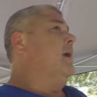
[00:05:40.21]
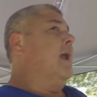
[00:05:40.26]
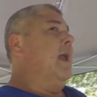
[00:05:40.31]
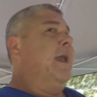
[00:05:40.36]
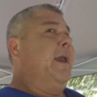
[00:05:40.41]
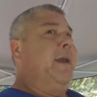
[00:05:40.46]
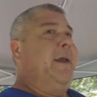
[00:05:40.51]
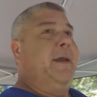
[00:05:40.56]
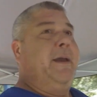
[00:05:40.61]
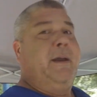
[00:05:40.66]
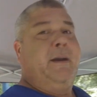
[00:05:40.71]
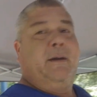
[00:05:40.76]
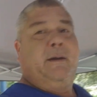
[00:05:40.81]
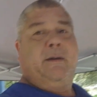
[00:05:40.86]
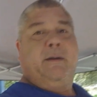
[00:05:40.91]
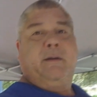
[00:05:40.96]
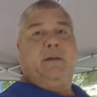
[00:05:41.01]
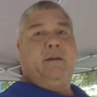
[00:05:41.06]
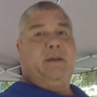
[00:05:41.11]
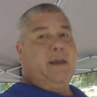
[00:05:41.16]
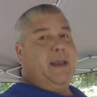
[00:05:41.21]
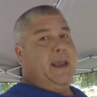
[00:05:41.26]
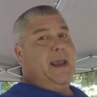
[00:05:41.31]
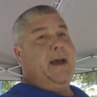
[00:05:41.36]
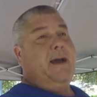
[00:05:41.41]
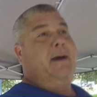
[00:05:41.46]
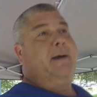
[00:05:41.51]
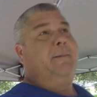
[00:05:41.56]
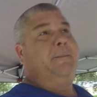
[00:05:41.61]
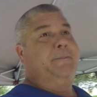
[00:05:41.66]
And
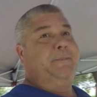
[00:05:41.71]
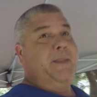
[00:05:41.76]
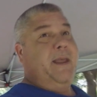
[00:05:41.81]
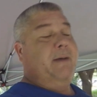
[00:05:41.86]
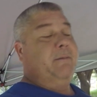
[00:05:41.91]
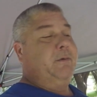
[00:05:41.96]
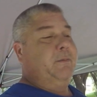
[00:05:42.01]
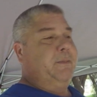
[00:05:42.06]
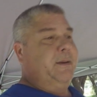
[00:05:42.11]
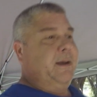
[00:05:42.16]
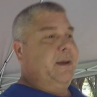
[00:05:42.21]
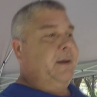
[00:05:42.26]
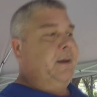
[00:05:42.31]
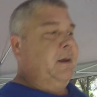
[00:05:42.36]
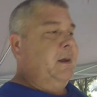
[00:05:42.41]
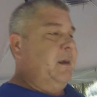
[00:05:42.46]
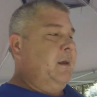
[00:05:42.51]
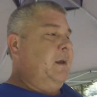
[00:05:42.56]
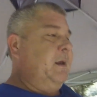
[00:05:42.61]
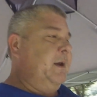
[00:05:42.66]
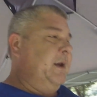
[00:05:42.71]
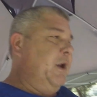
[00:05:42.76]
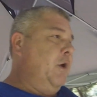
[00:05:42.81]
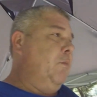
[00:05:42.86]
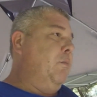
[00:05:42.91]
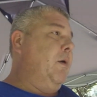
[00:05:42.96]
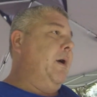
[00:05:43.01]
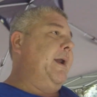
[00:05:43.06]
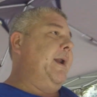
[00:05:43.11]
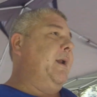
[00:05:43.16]
yeah, that would be no
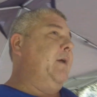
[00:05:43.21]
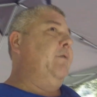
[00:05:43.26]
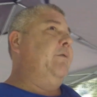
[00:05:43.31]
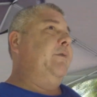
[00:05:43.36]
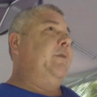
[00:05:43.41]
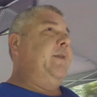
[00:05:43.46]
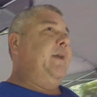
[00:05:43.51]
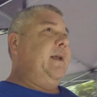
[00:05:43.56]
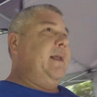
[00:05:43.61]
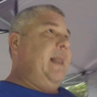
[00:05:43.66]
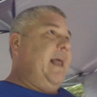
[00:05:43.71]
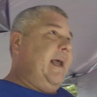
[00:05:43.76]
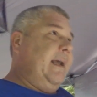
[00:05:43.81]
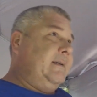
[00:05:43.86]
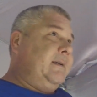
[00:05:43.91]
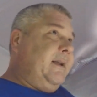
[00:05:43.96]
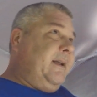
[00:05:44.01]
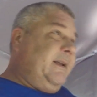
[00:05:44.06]
bueno for the glass.